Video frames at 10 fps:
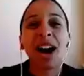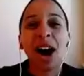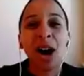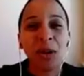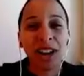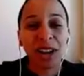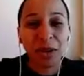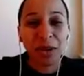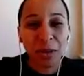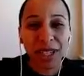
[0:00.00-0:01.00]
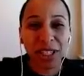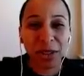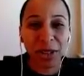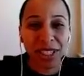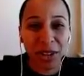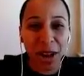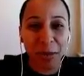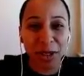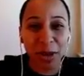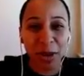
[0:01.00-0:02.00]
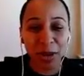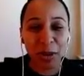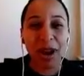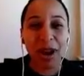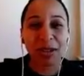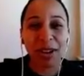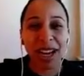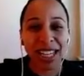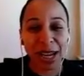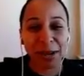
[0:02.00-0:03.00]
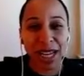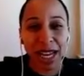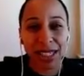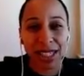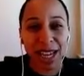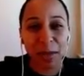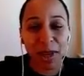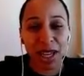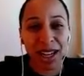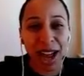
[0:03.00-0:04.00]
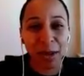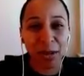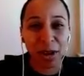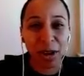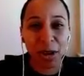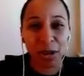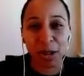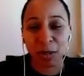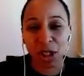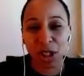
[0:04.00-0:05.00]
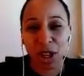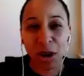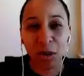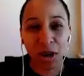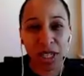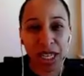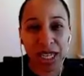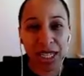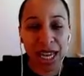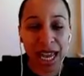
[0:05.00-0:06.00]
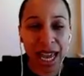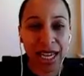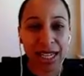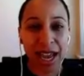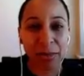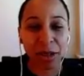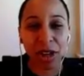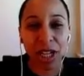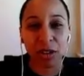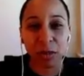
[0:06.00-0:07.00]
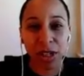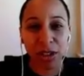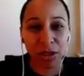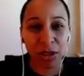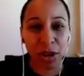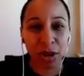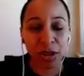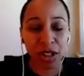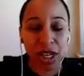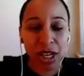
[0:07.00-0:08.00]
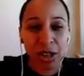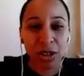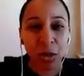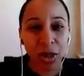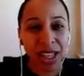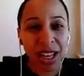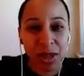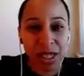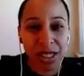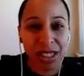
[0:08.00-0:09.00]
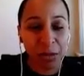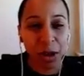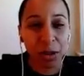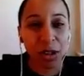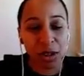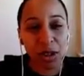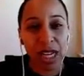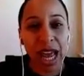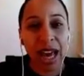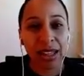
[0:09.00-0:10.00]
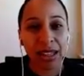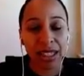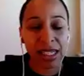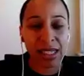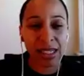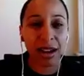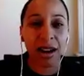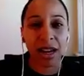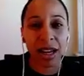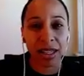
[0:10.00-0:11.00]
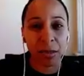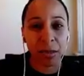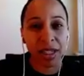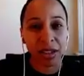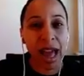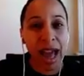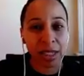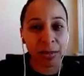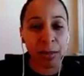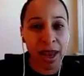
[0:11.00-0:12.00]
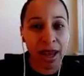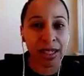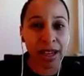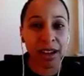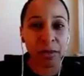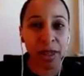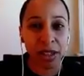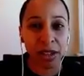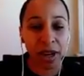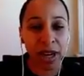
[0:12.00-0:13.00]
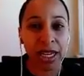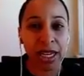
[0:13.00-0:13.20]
Welcome, everybody, to another episode of the Mind Right Game Tight segment. I'm your host, Michelle Morgan, and I'm a transformational coach. So what that means is I work with student athletes on the mental aspect of being great